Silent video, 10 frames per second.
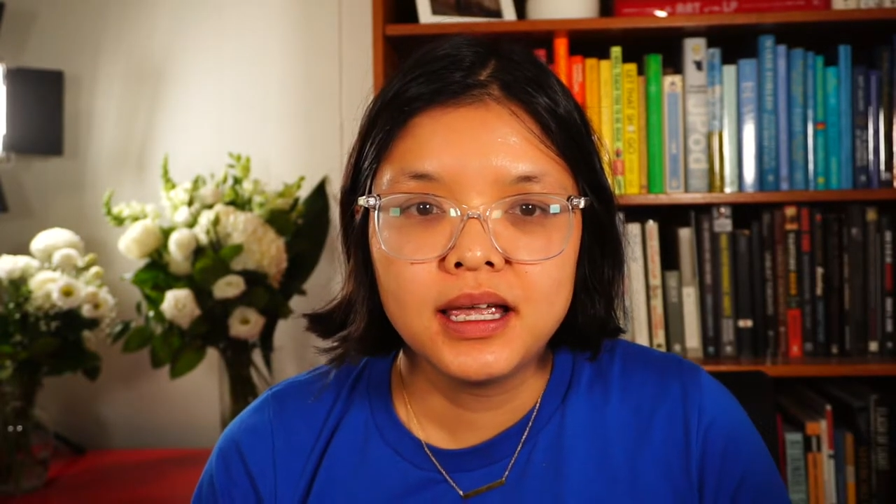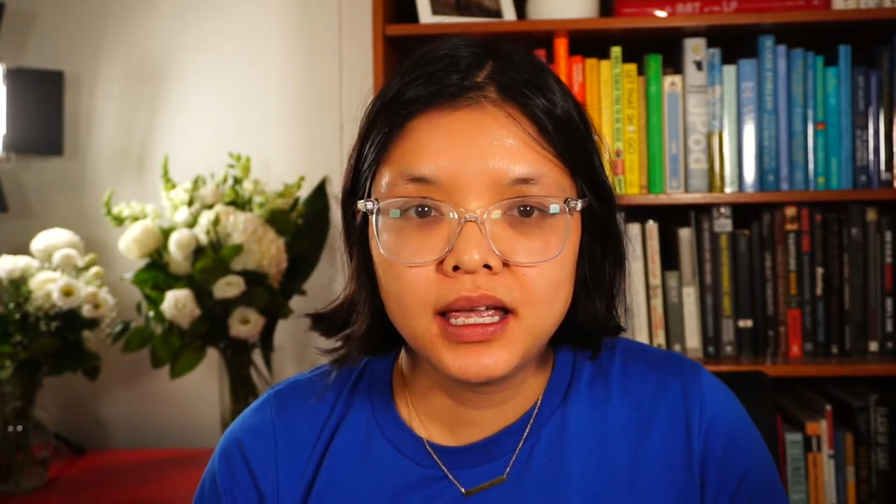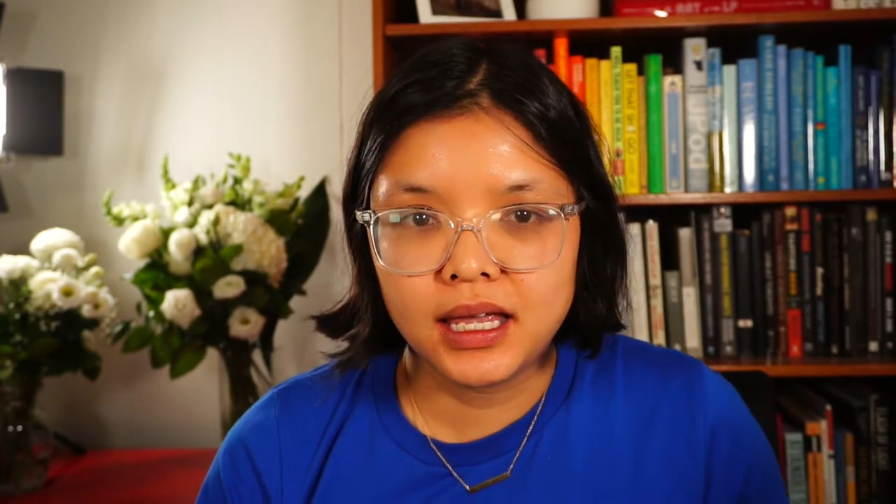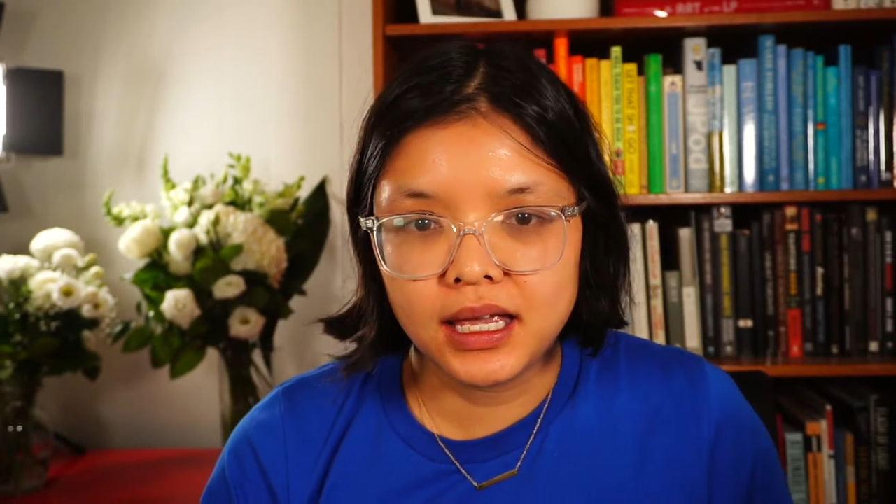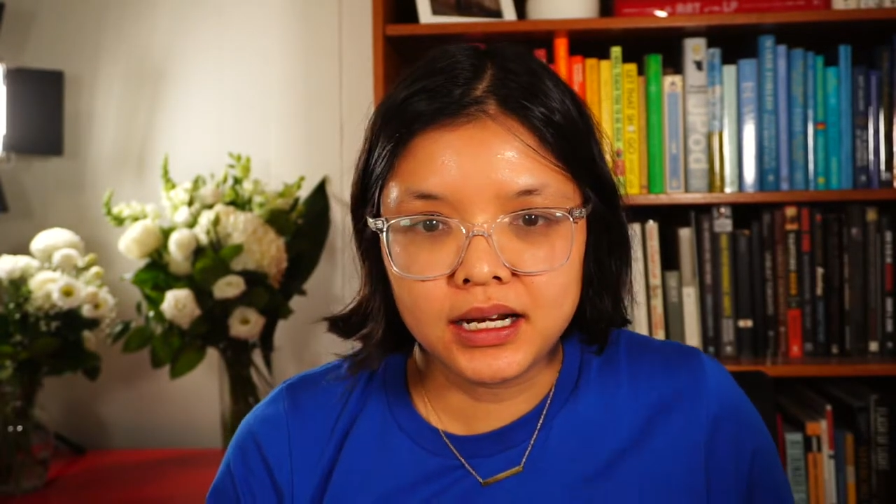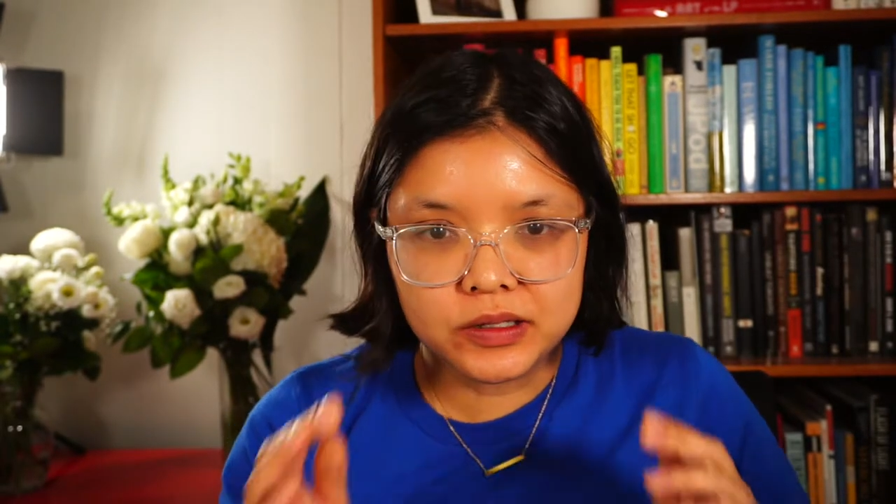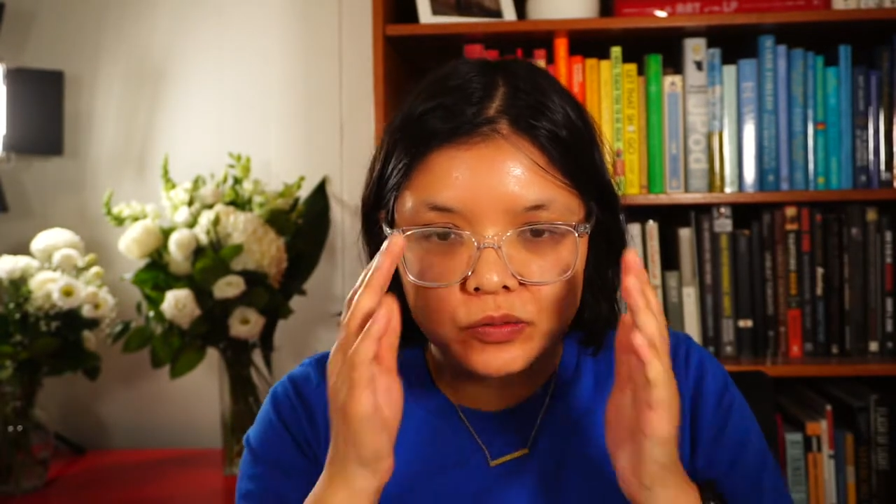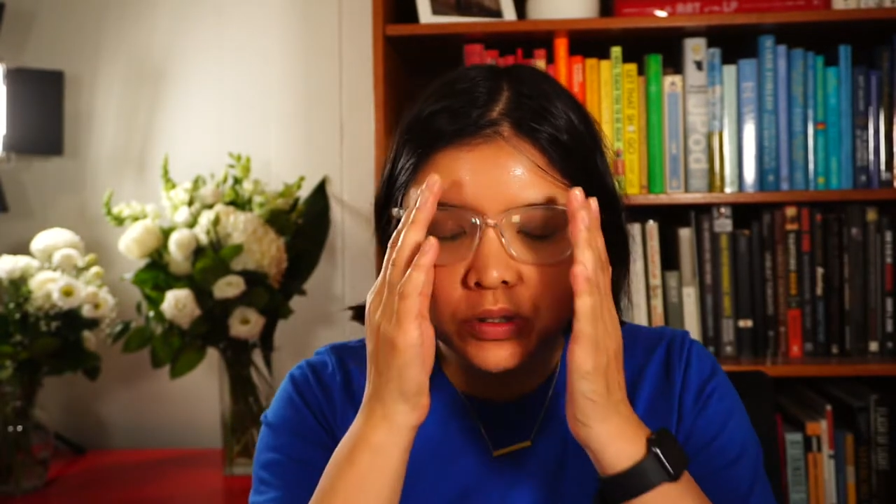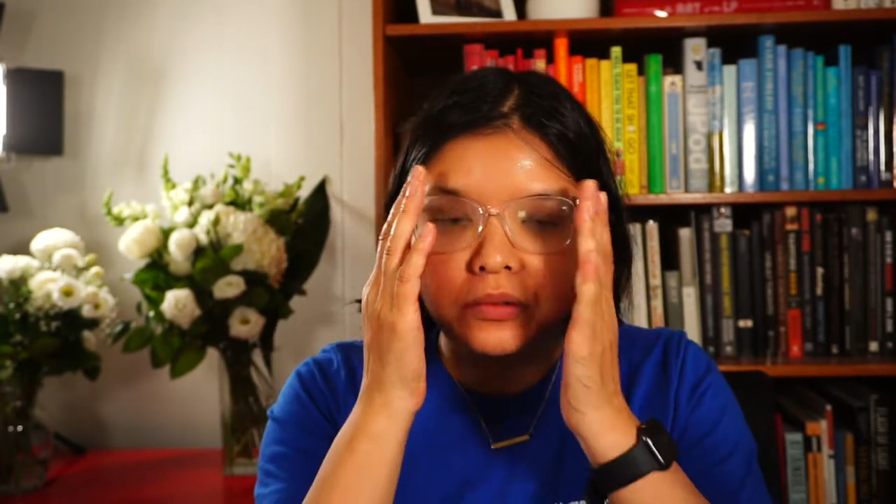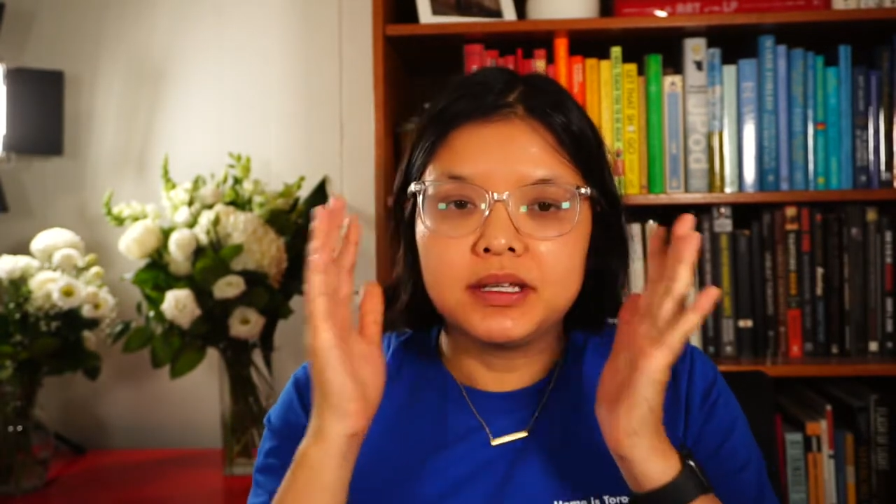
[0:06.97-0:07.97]
and it's
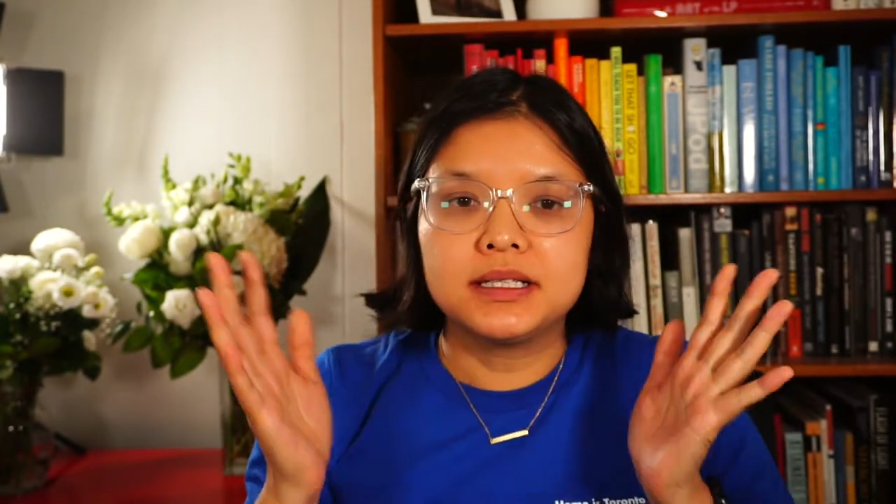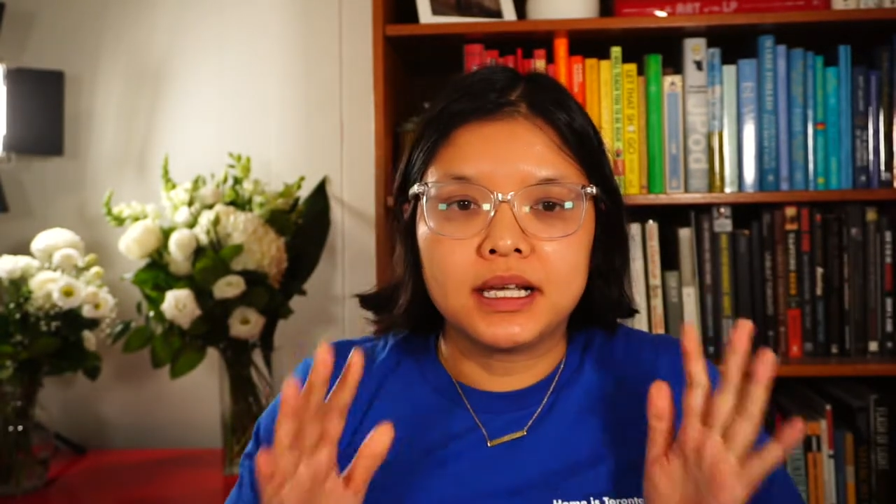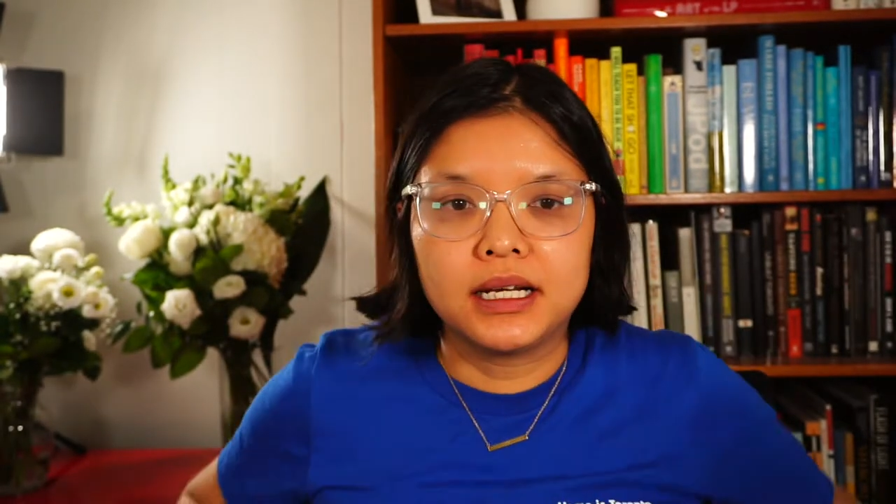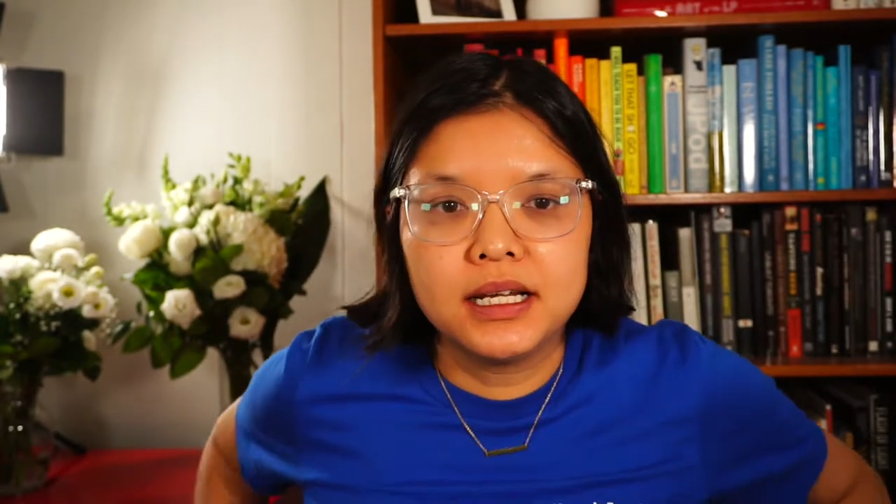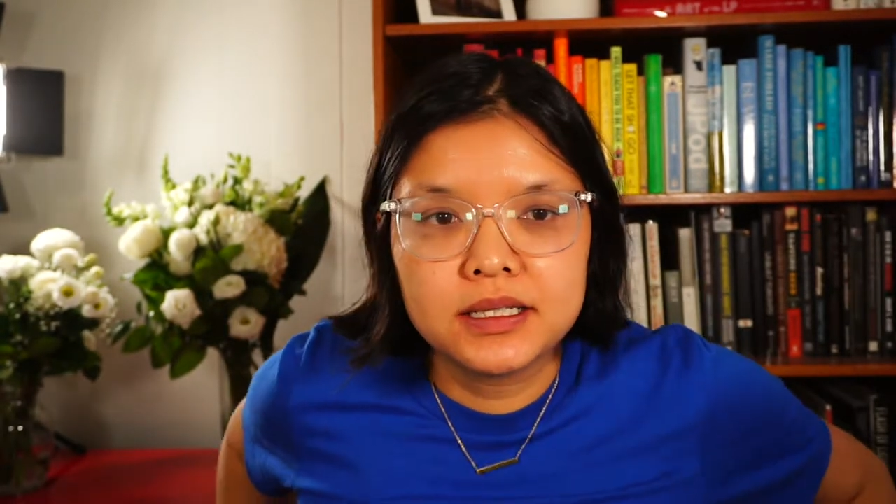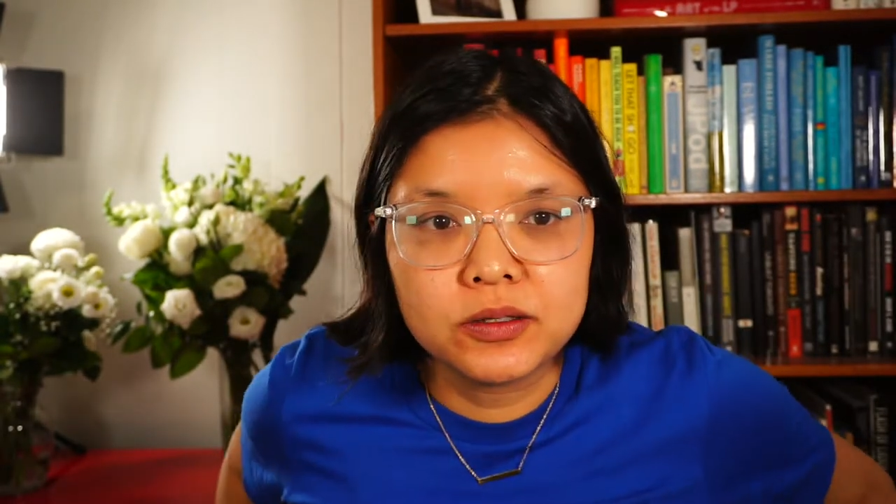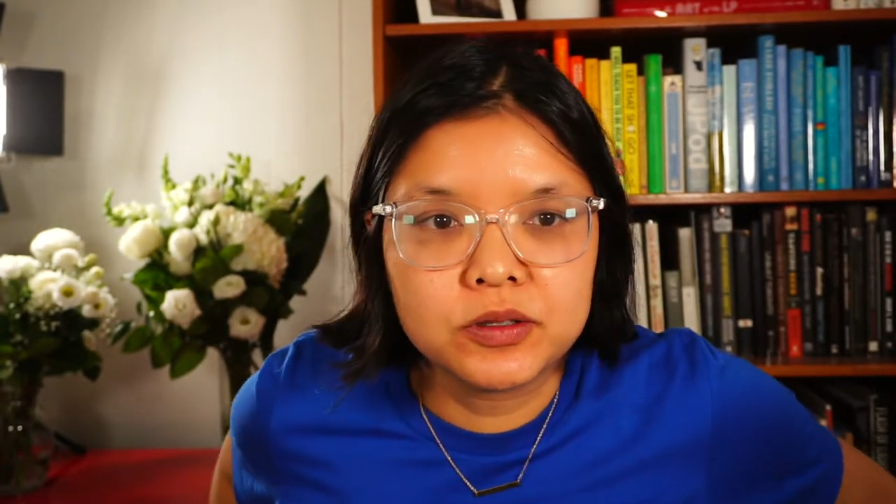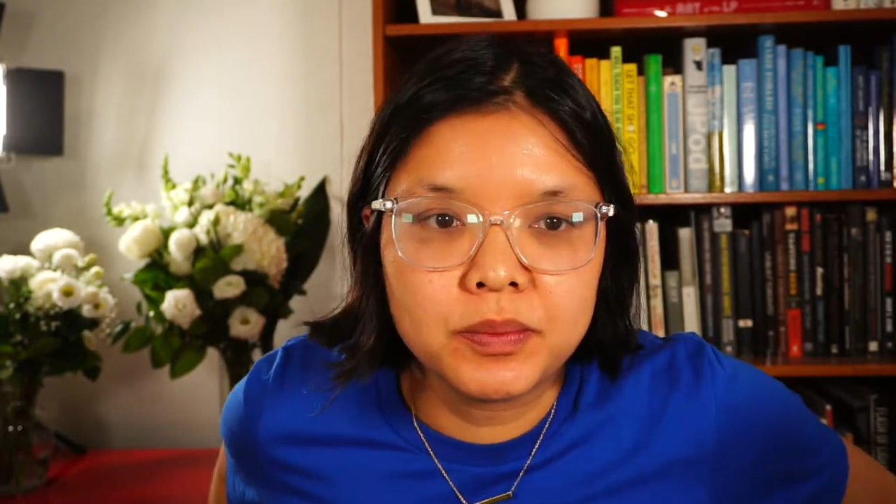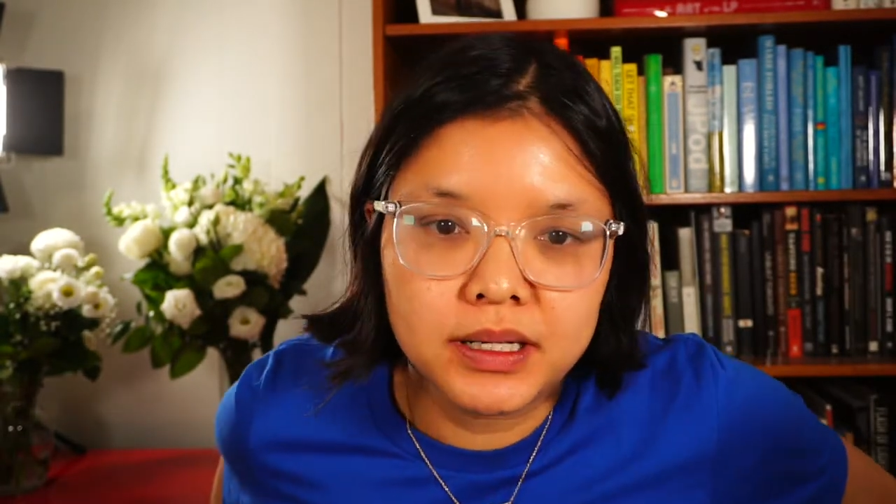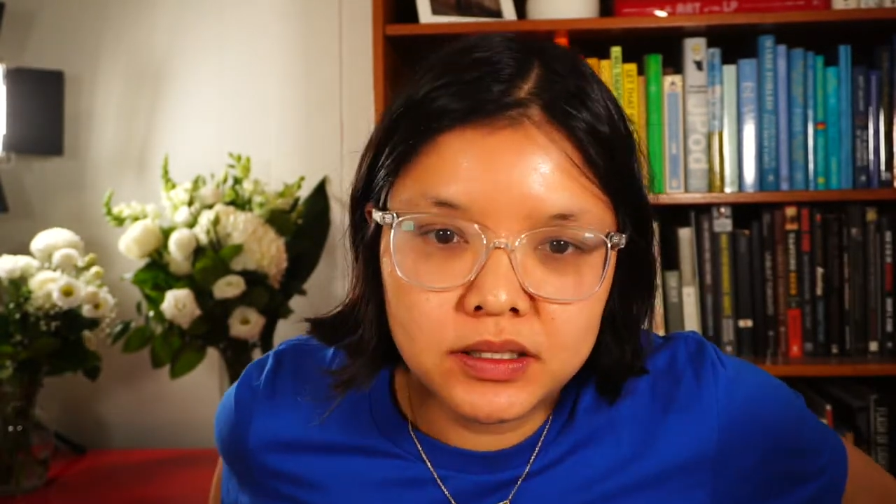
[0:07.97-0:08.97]
really exciting because there's a bunch